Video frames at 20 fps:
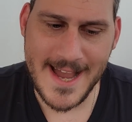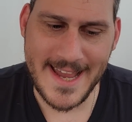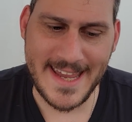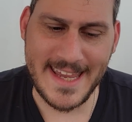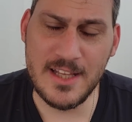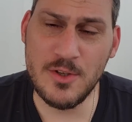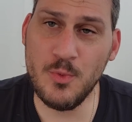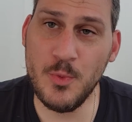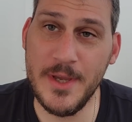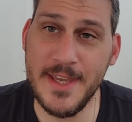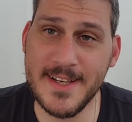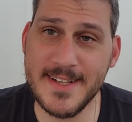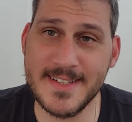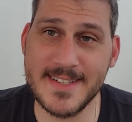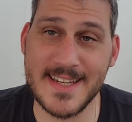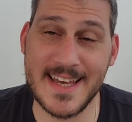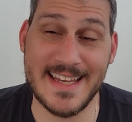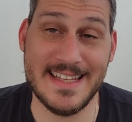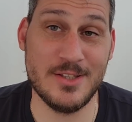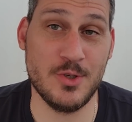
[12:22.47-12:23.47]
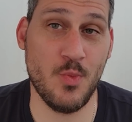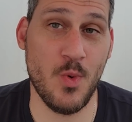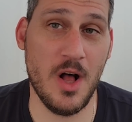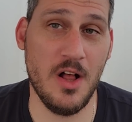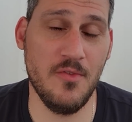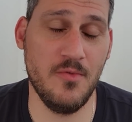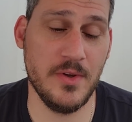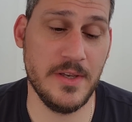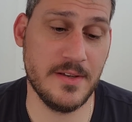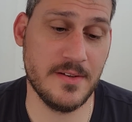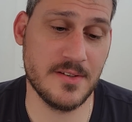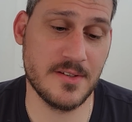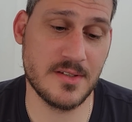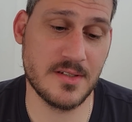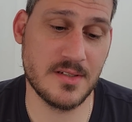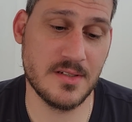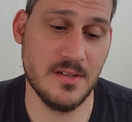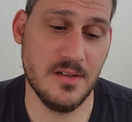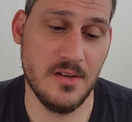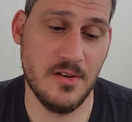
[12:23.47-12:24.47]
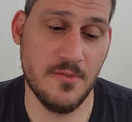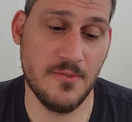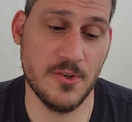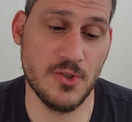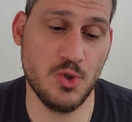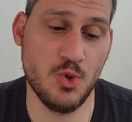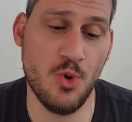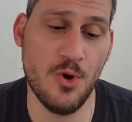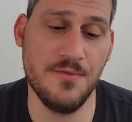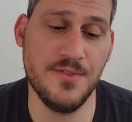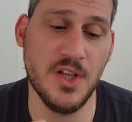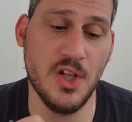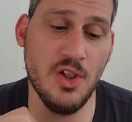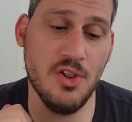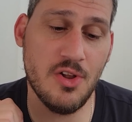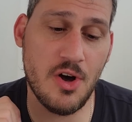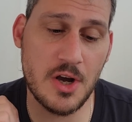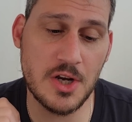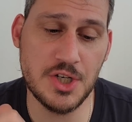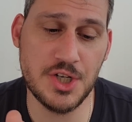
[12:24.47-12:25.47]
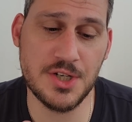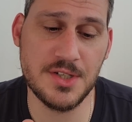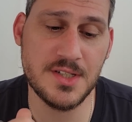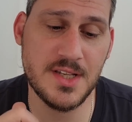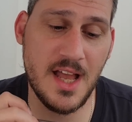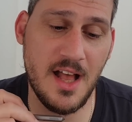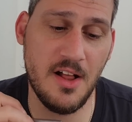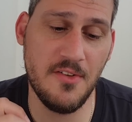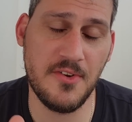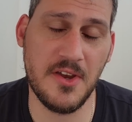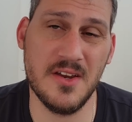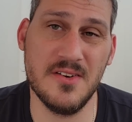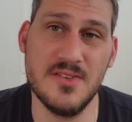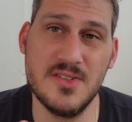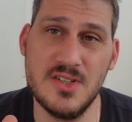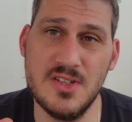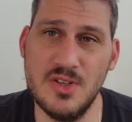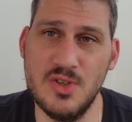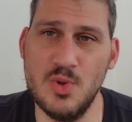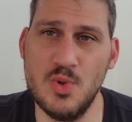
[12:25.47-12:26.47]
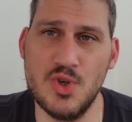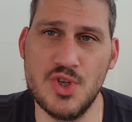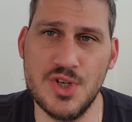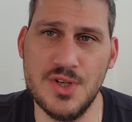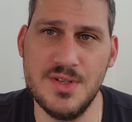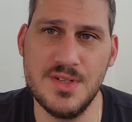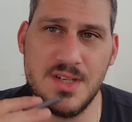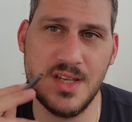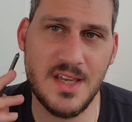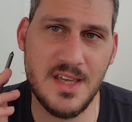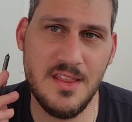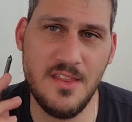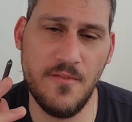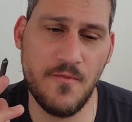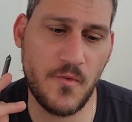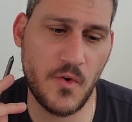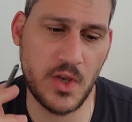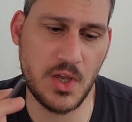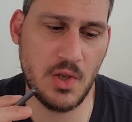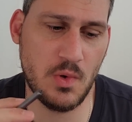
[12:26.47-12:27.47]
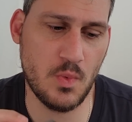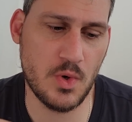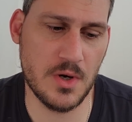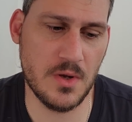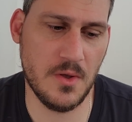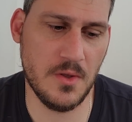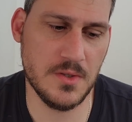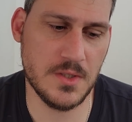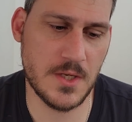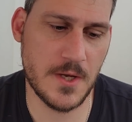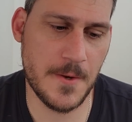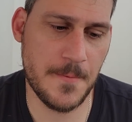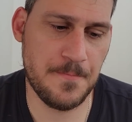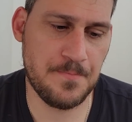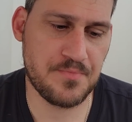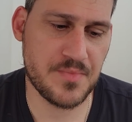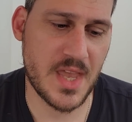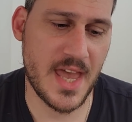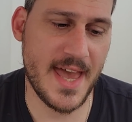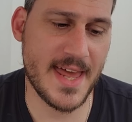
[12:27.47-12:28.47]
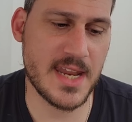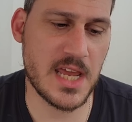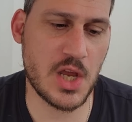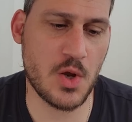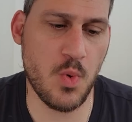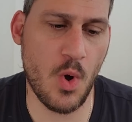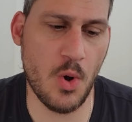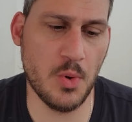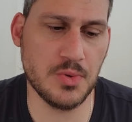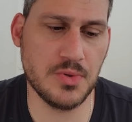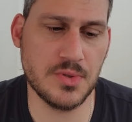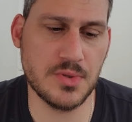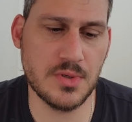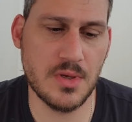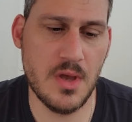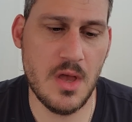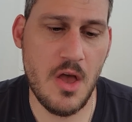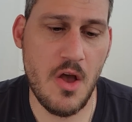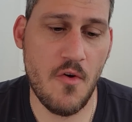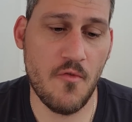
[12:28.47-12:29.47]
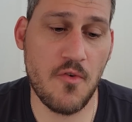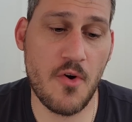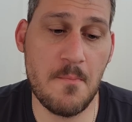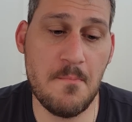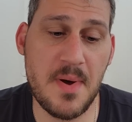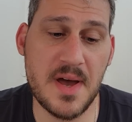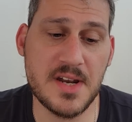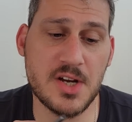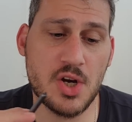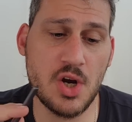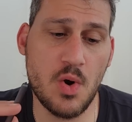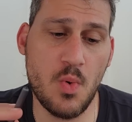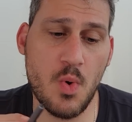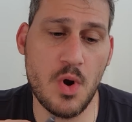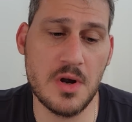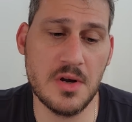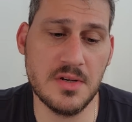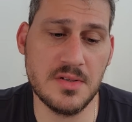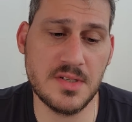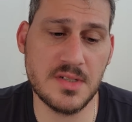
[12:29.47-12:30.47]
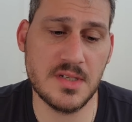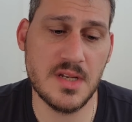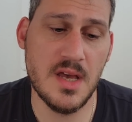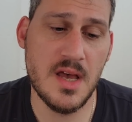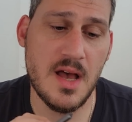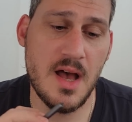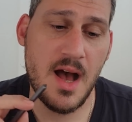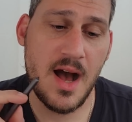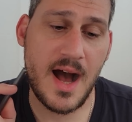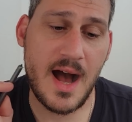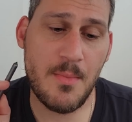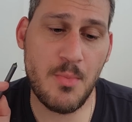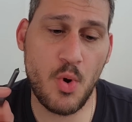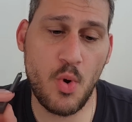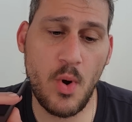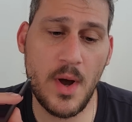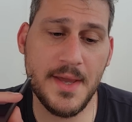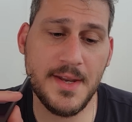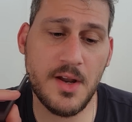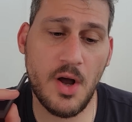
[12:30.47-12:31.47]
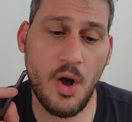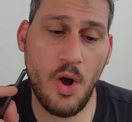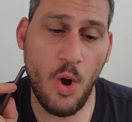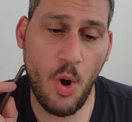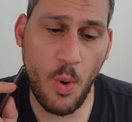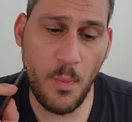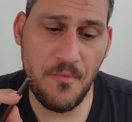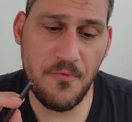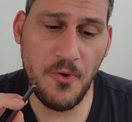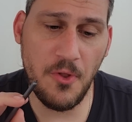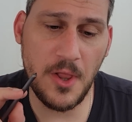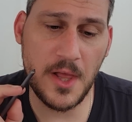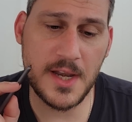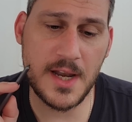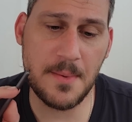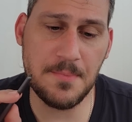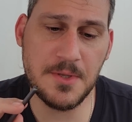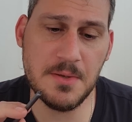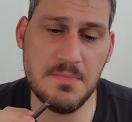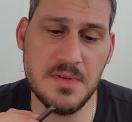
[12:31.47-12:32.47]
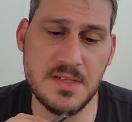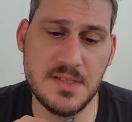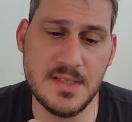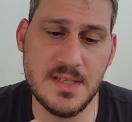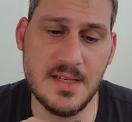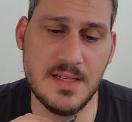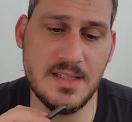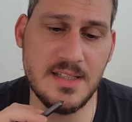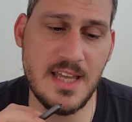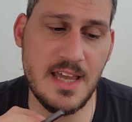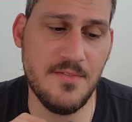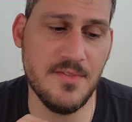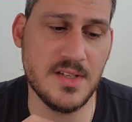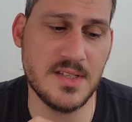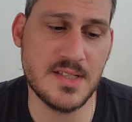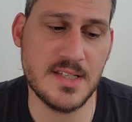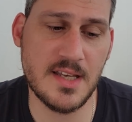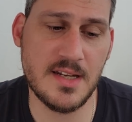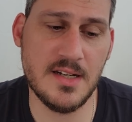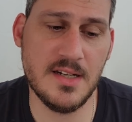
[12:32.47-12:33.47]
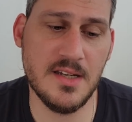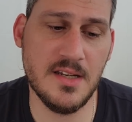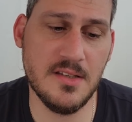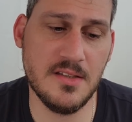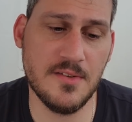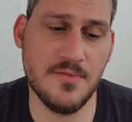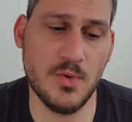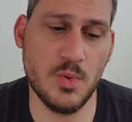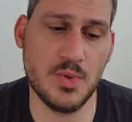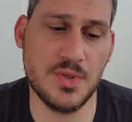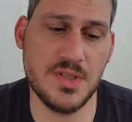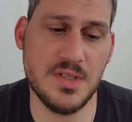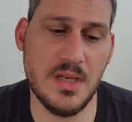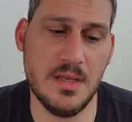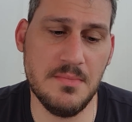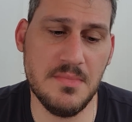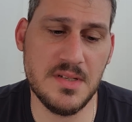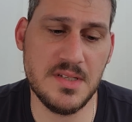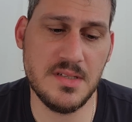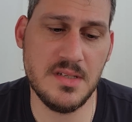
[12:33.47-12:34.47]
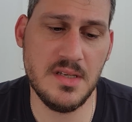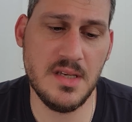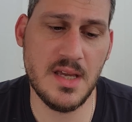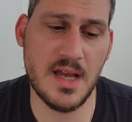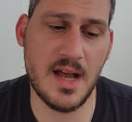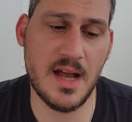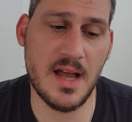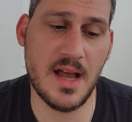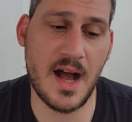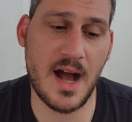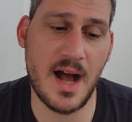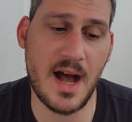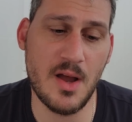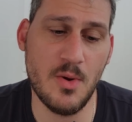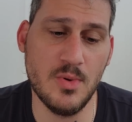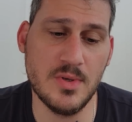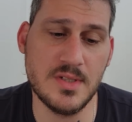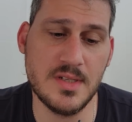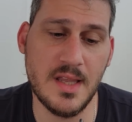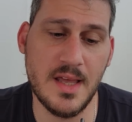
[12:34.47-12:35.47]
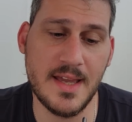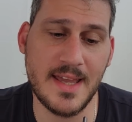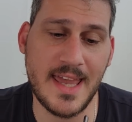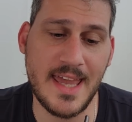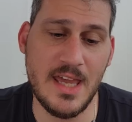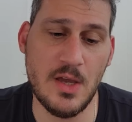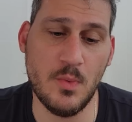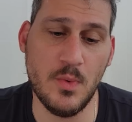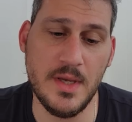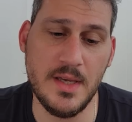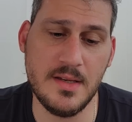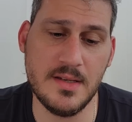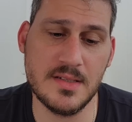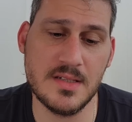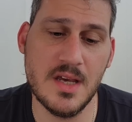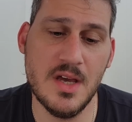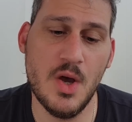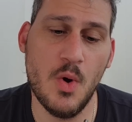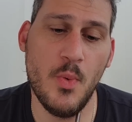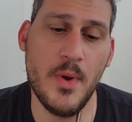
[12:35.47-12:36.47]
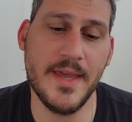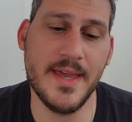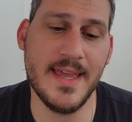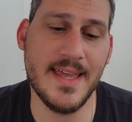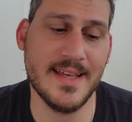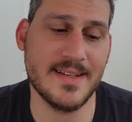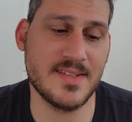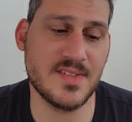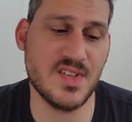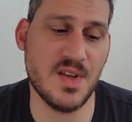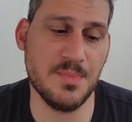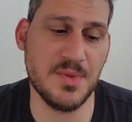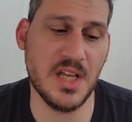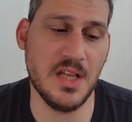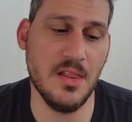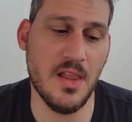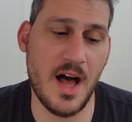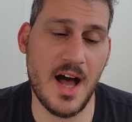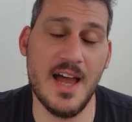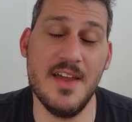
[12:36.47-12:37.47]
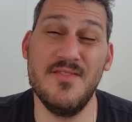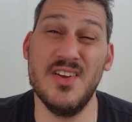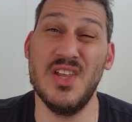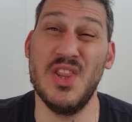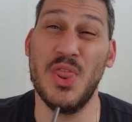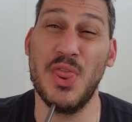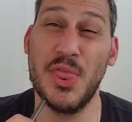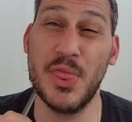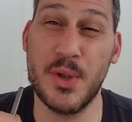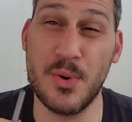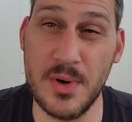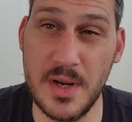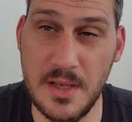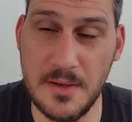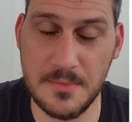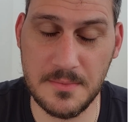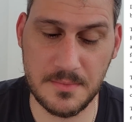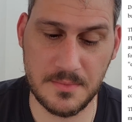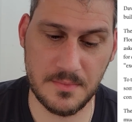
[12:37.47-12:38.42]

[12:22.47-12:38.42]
8 weeks and 12 weeks for 2 of the largest healthcare institutions in the freaking world. And I quote, "For better or worse, I'm quite hopeful and optimistic," David said in an interview with CNBC. "I was like, 8 weeks, we can get something live in 3.